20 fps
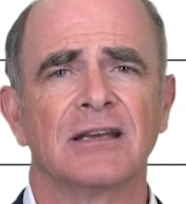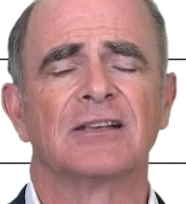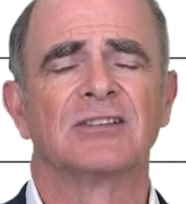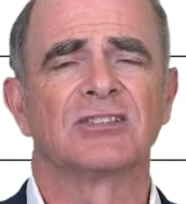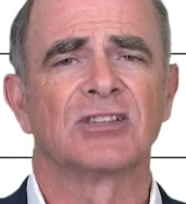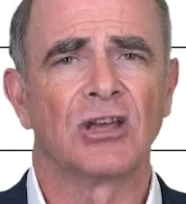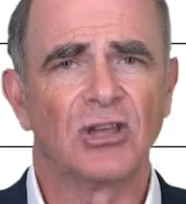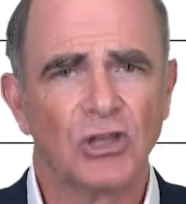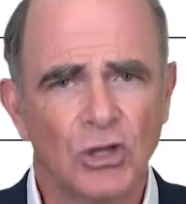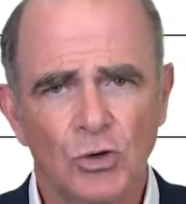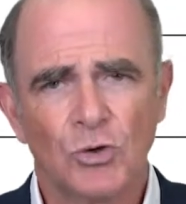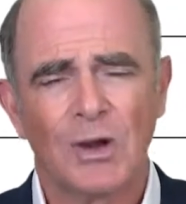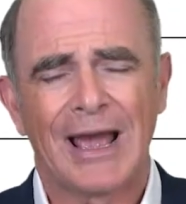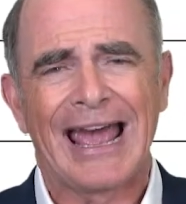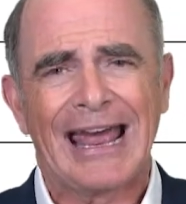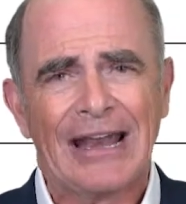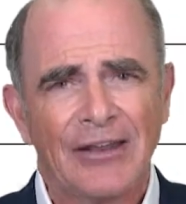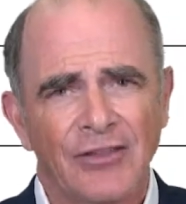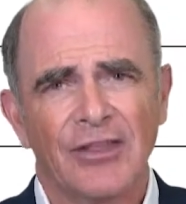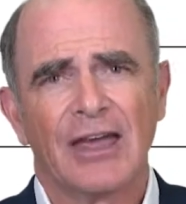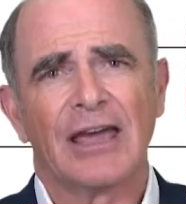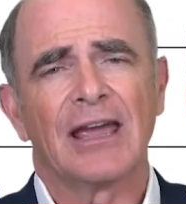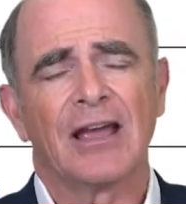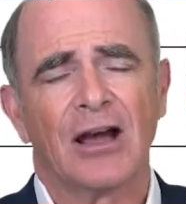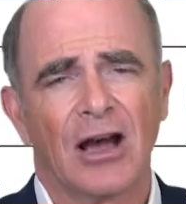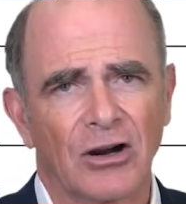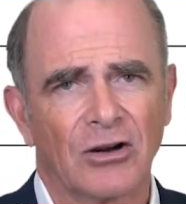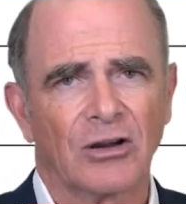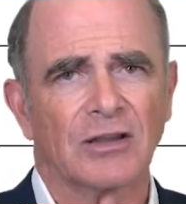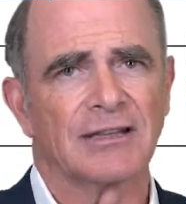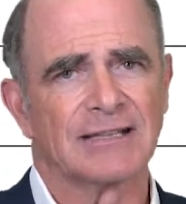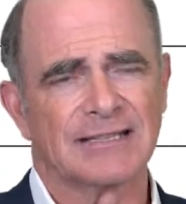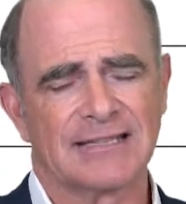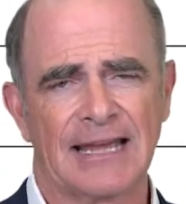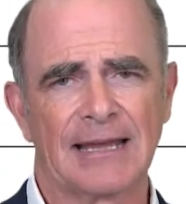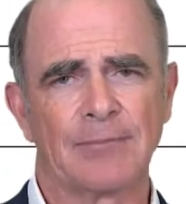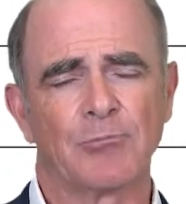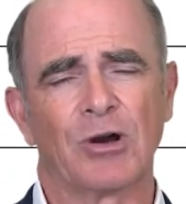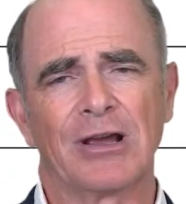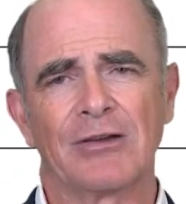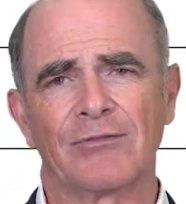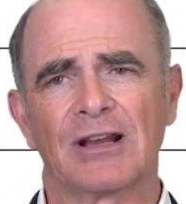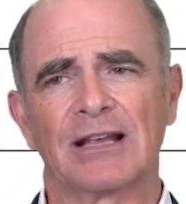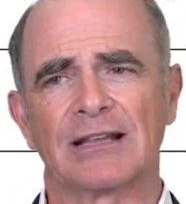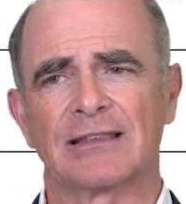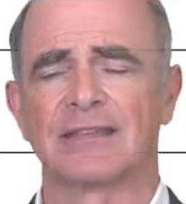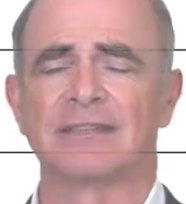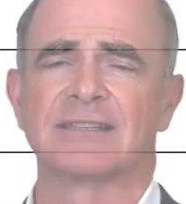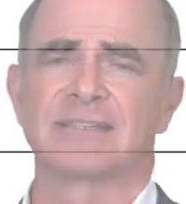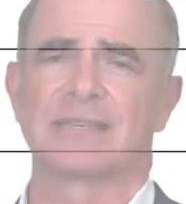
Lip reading: so you and they are on the same wavelength in